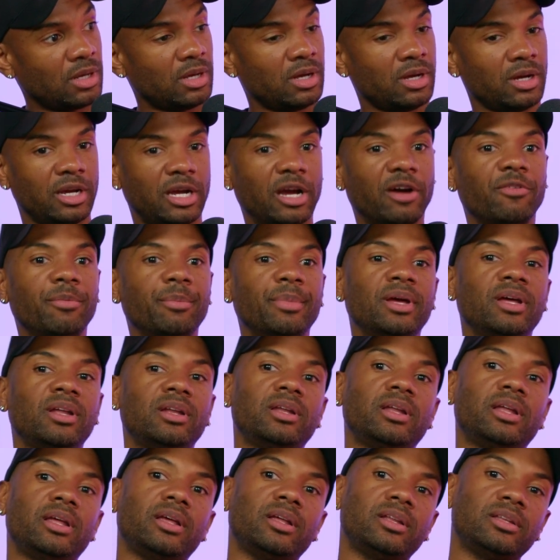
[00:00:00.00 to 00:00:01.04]
The
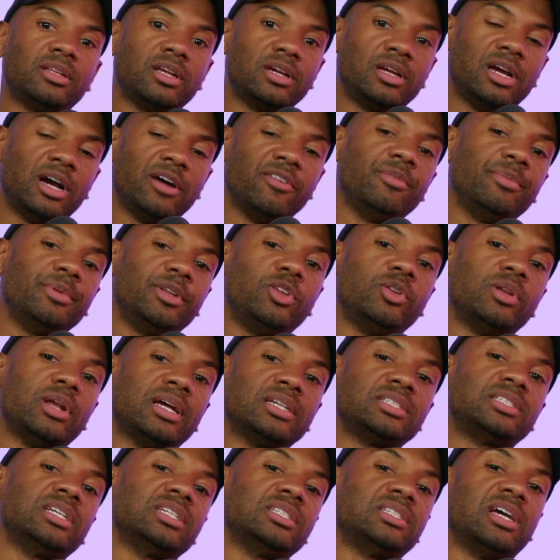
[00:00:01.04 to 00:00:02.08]
United
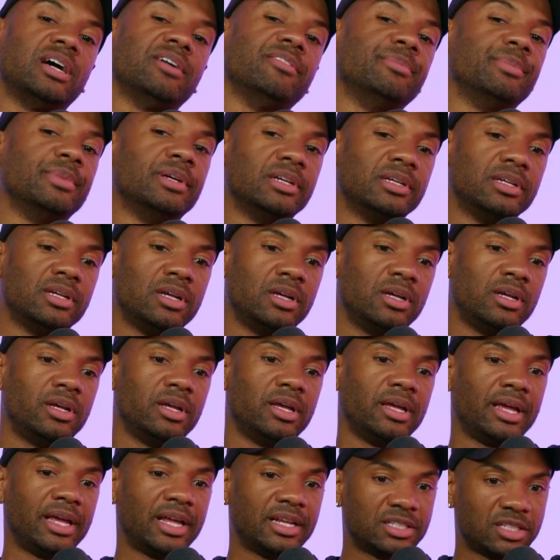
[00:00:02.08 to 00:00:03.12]
States government
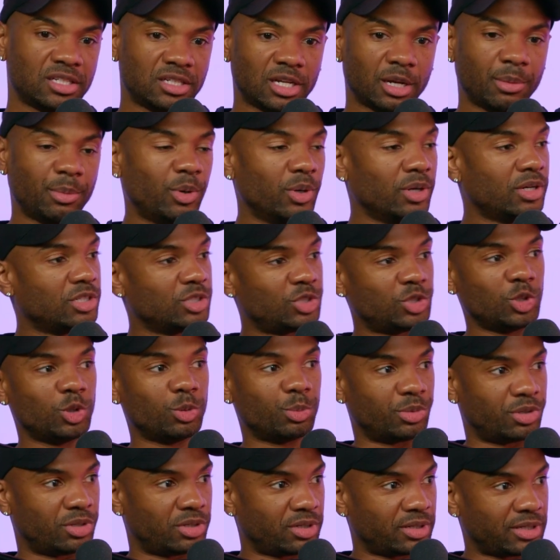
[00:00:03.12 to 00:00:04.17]
is the number one
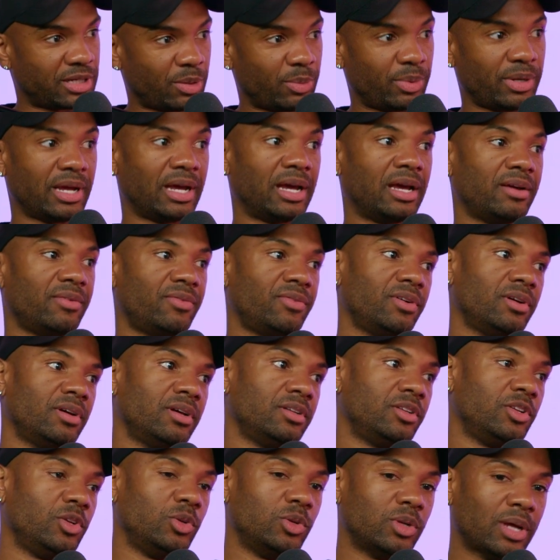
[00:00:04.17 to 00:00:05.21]
consumer that we have.
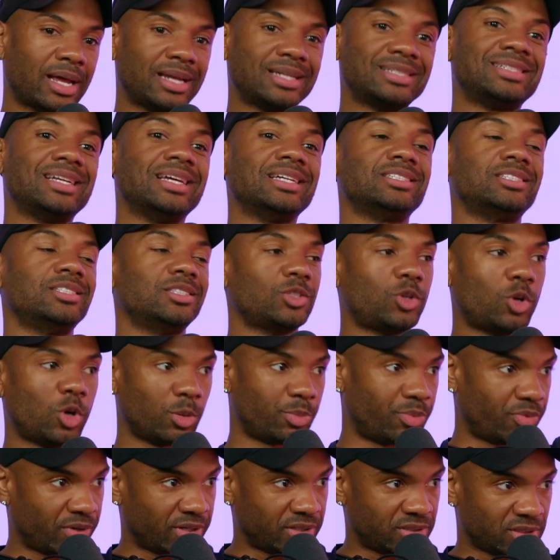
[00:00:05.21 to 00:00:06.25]
The United States is a
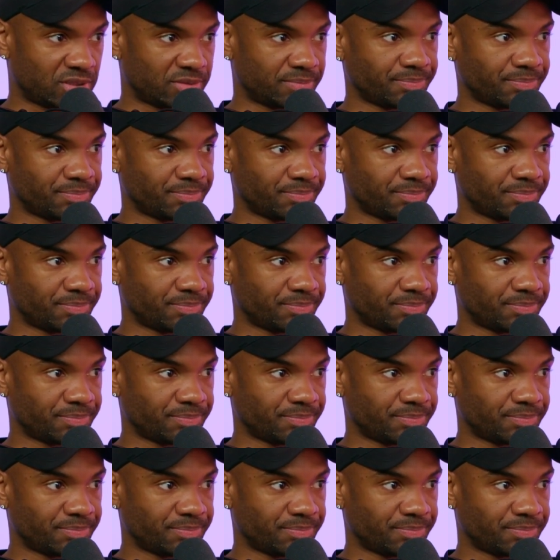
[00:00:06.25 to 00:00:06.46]
corporation.